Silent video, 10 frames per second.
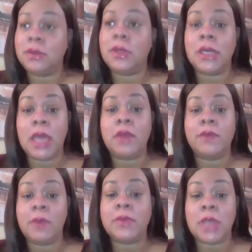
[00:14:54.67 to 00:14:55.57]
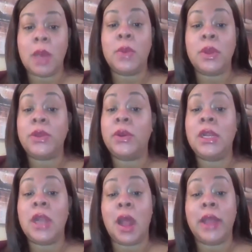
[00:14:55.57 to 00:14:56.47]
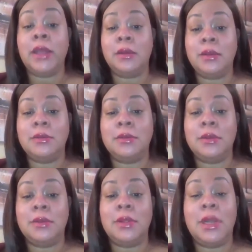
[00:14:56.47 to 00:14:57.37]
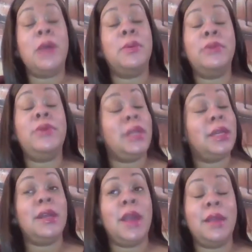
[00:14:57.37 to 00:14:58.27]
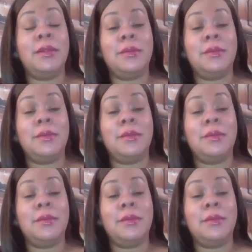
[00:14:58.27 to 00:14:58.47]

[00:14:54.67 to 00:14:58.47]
again from Psalm 139, and I will read it again.